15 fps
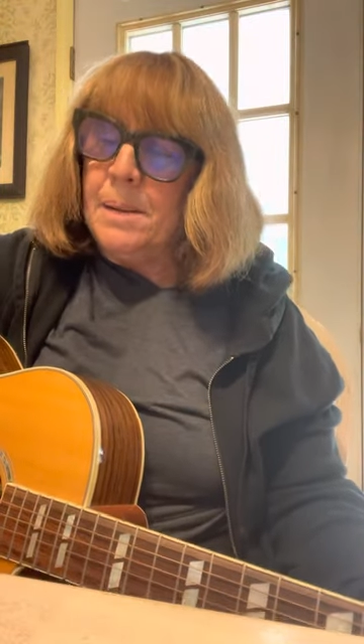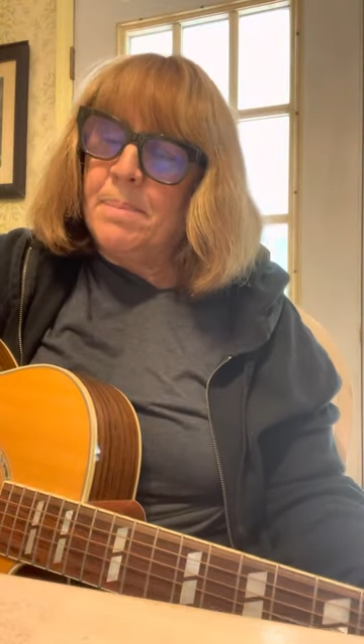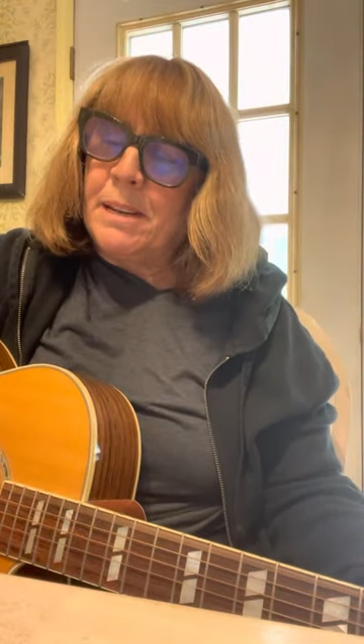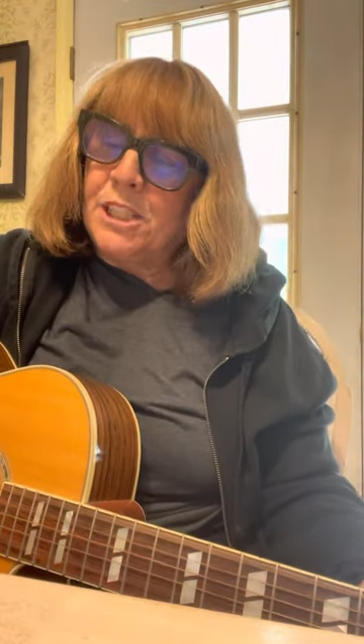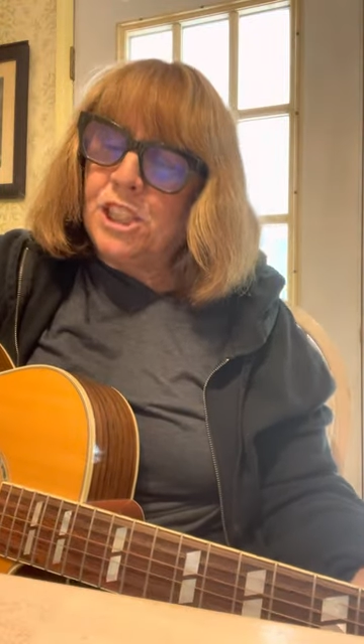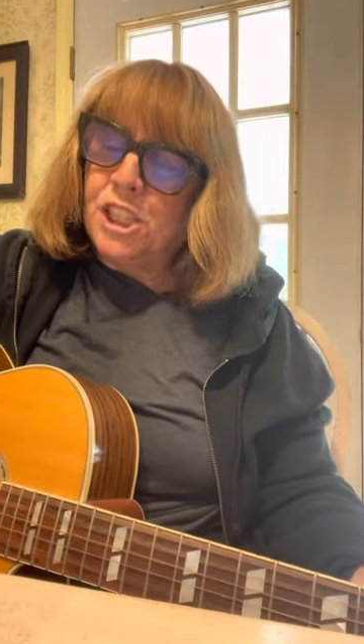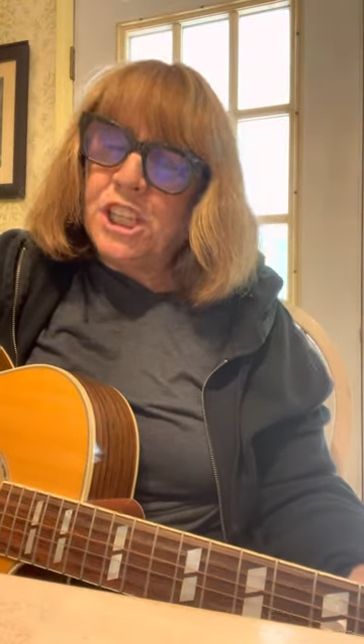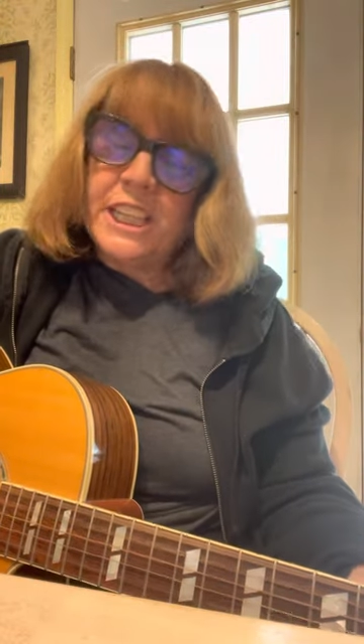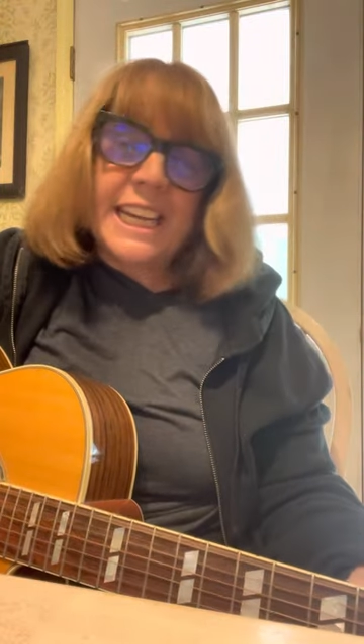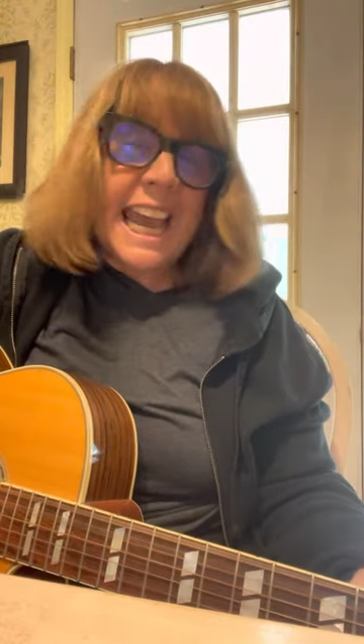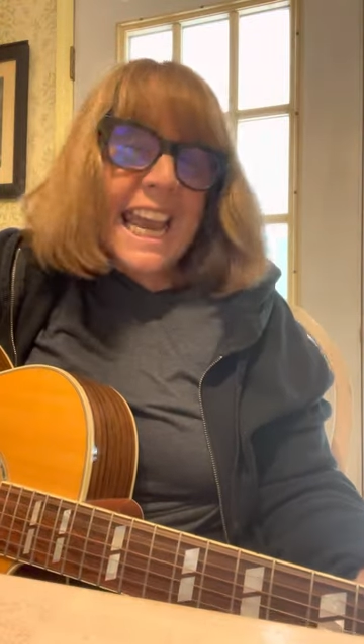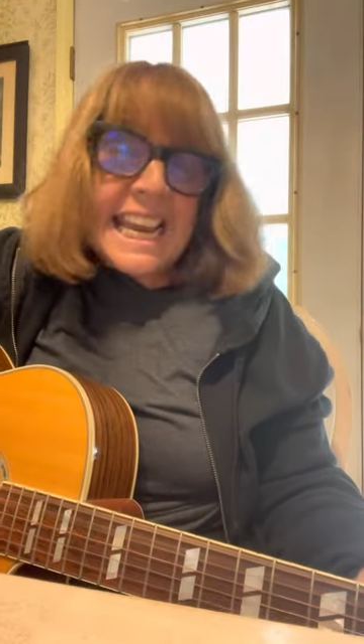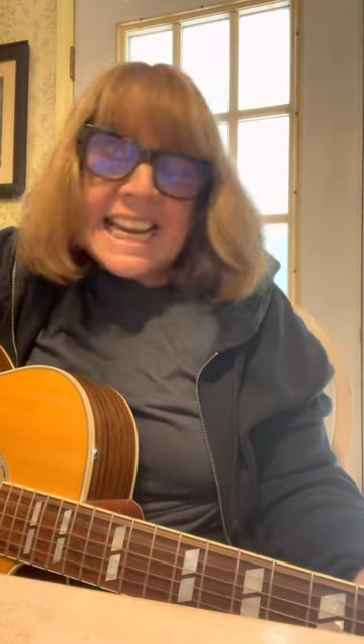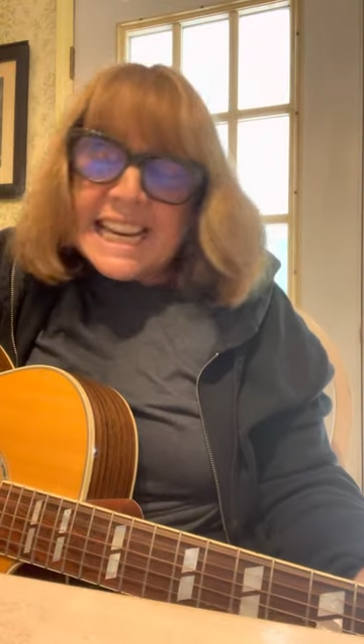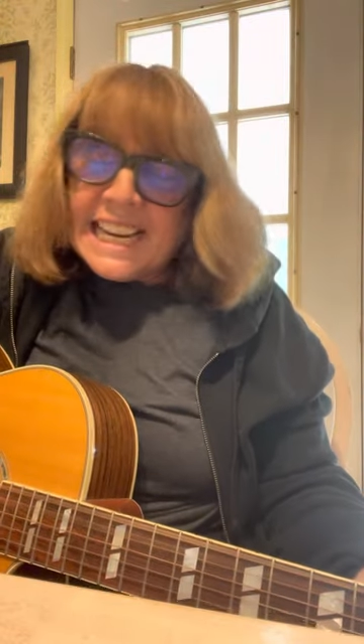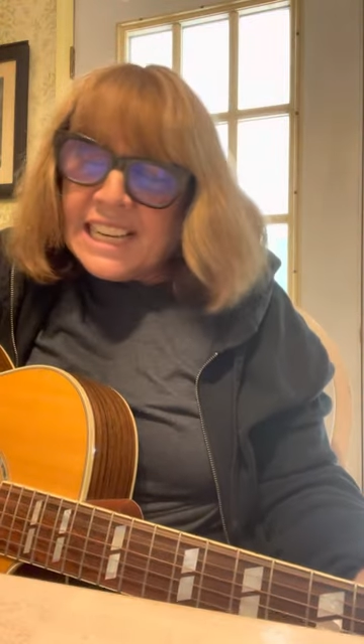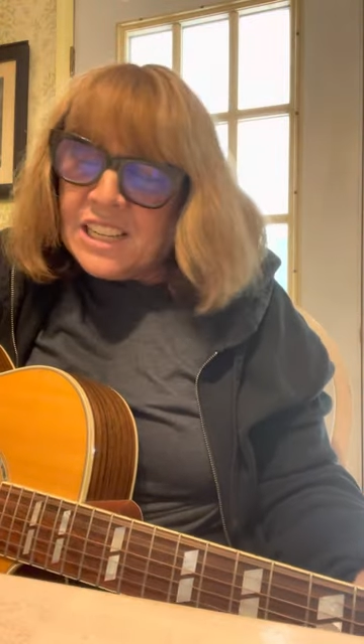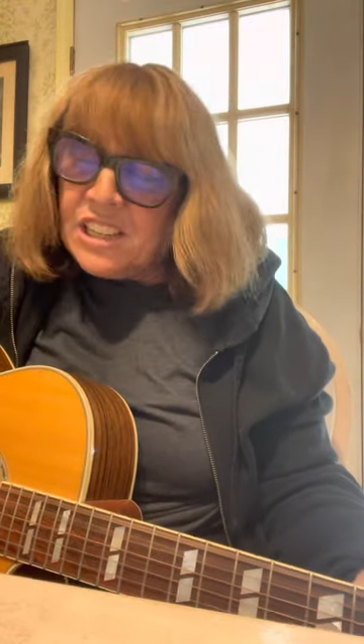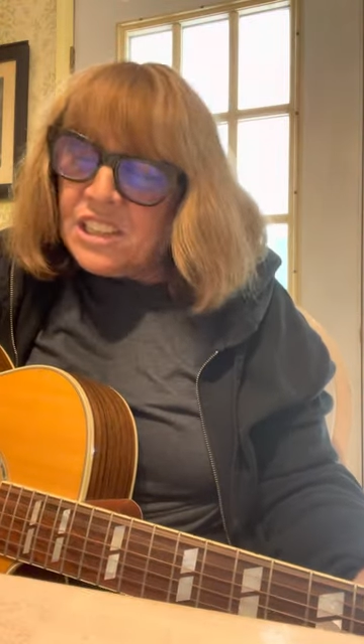But you can't